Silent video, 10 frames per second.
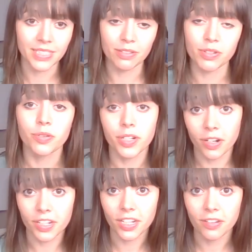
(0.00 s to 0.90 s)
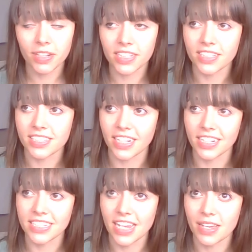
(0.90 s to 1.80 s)
didn't record audio, and then the
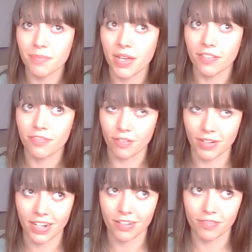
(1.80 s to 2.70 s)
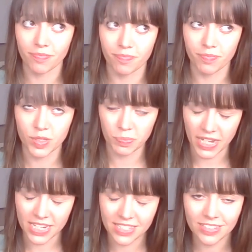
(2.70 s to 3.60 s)
second time my phone ran out of
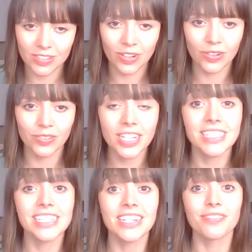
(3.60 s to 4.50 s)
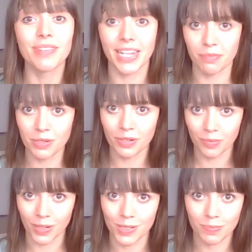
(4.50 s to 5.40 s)
space. So let's see if my computer
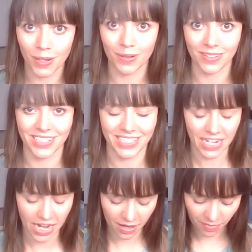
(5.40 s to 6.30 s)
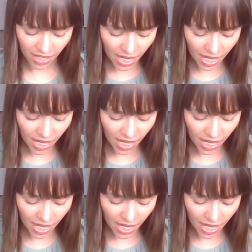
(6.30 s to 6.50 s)
works better this time.